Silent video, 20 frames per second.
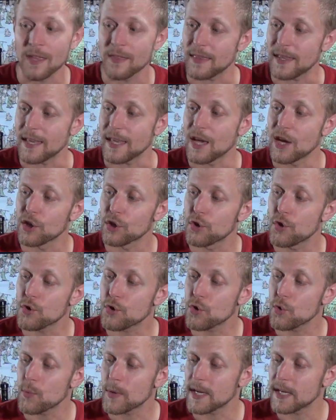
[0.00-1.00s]
The
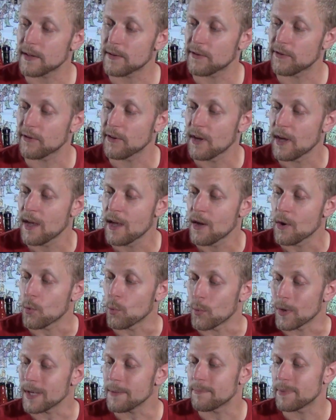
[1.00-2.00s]
Cuckoo Wheats,
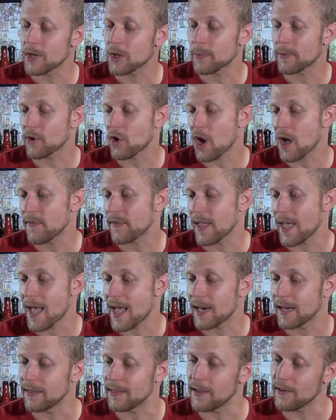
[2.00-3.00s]
wheat beer with coffee
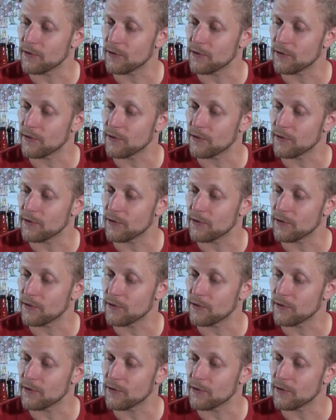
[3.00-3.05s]
added.